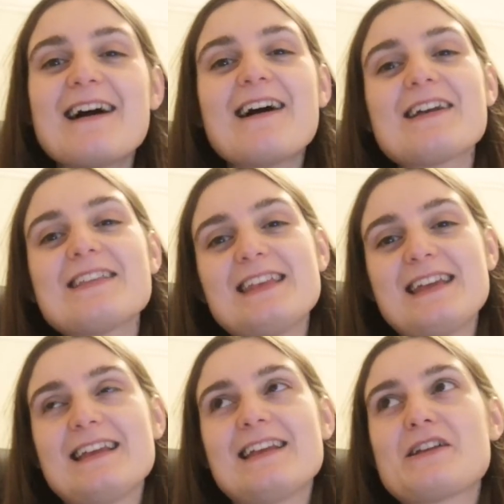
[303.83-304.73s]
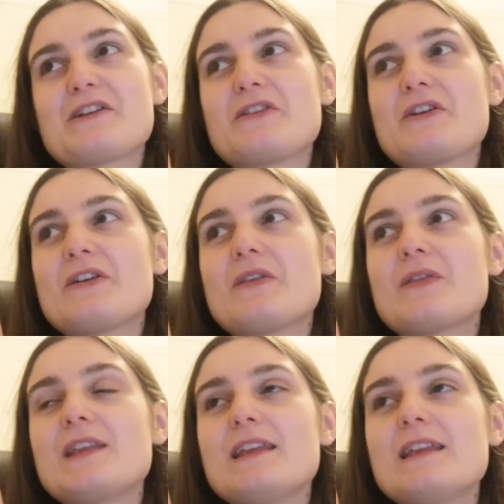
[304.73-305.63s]
I think that
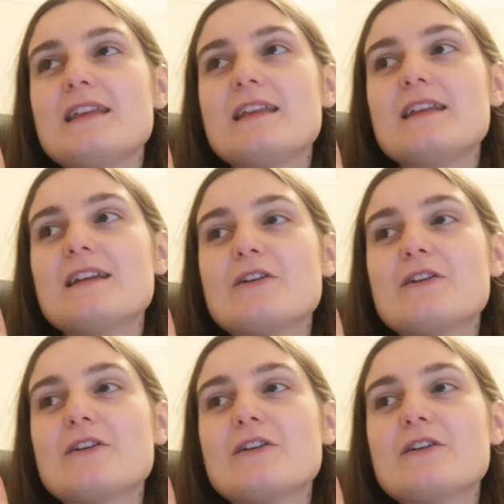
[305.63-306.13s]
the